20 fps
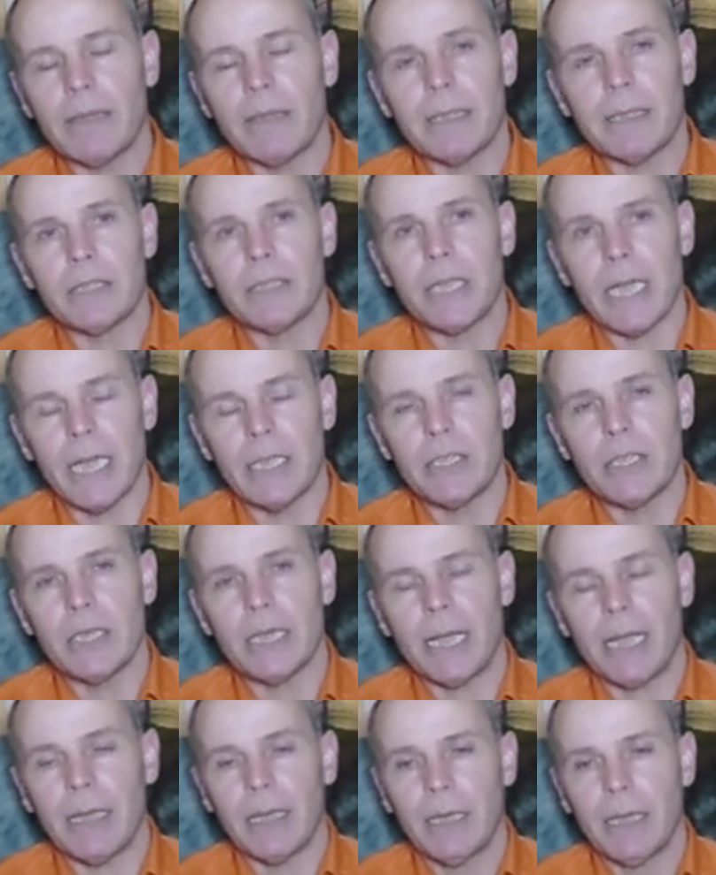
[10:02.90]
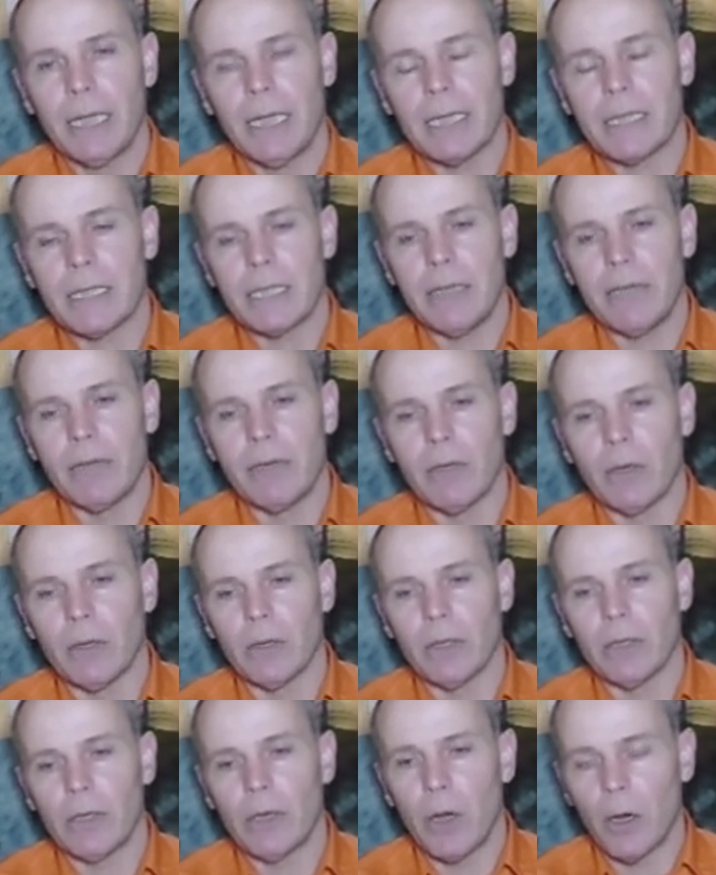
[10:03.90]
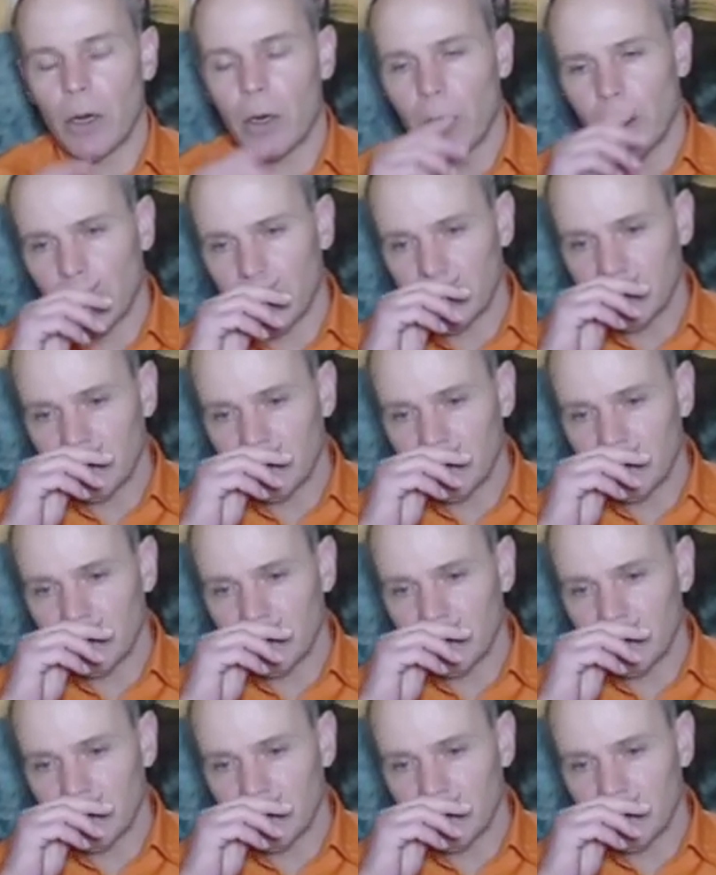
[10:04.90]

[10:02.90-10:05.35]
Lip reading: that the judge as given on the dog.